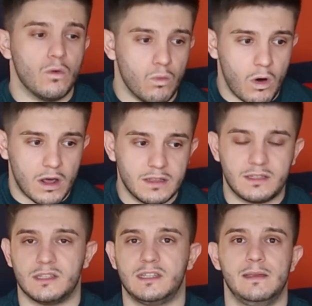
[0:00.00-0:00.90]
what
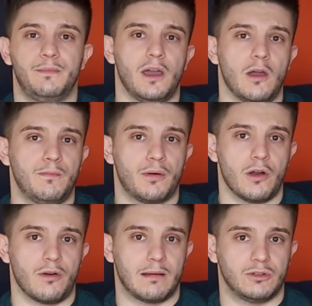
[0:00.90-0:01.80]
is the CPO
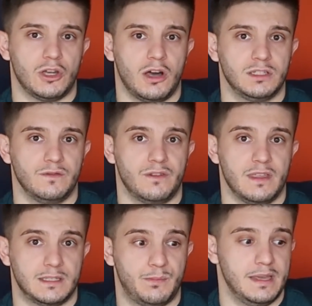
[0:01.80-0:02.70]
program charging for
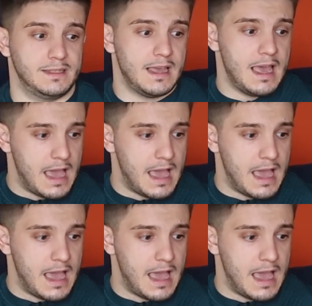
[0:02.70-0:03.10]
this piece?